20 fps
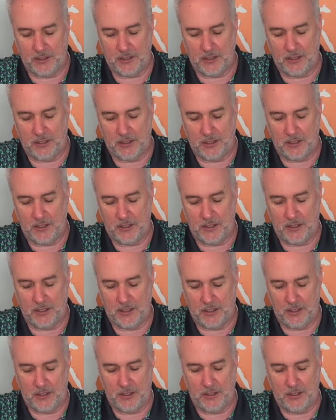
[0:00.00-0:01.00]

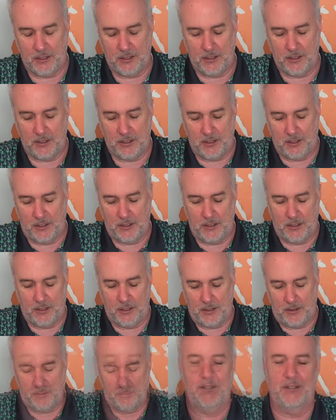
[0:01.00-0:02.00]

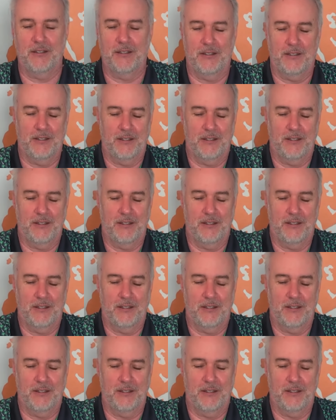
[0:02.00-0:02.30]
No one is speaking in this clip.